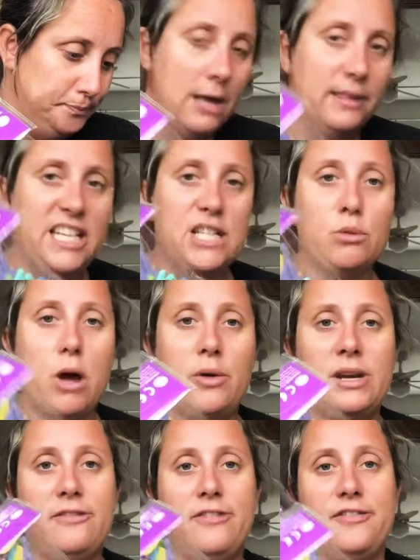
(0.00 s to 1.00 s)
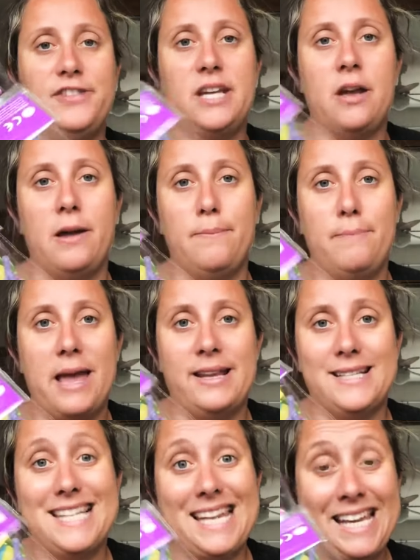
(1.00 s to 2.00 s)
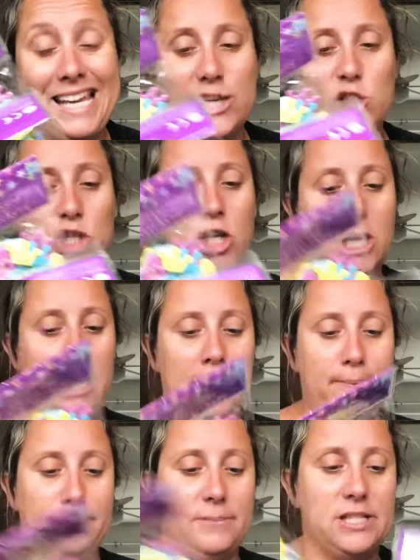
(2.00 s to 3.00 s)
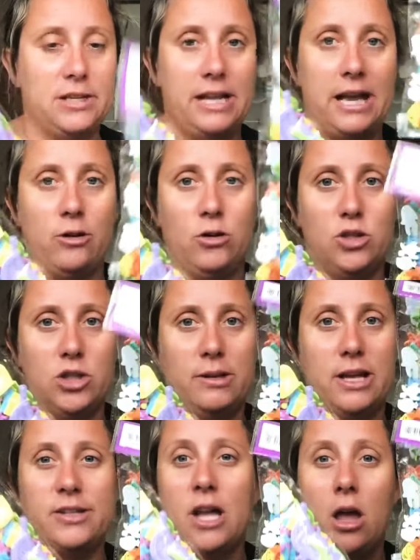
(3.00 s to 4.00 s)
These were only 59 pence each, so yeah, I got 2 of those.